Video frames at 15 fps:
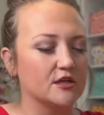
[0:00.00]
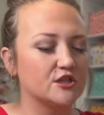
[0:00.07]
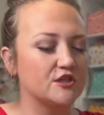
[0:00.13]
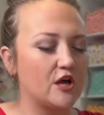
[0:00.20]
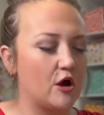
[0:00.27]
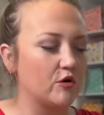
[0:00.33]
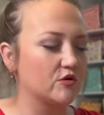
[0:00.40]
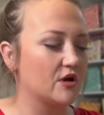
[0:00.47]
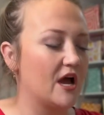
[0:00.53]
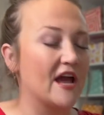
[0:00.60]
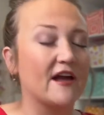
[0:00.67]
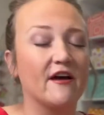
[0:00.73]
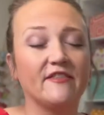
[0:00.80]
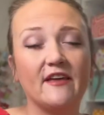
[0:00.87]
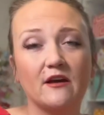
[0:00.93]
So I
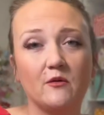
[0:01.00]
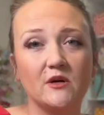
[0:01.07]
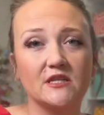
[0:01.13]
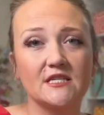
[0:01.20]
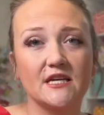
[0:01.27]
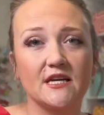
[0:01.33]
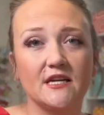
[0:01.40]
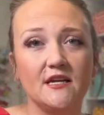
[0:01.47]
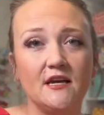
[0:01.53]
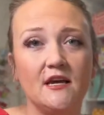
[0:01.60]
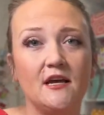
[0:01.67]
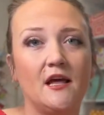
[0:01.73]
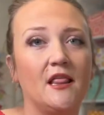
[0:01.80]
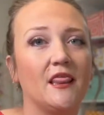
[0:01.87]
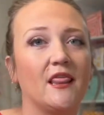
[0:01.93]
got that quilted
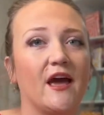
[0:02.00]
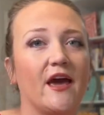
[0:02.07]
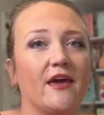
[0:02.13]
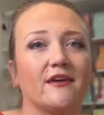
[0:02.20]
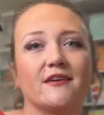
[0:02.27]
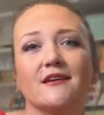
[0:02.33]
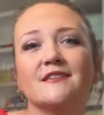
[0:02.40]
like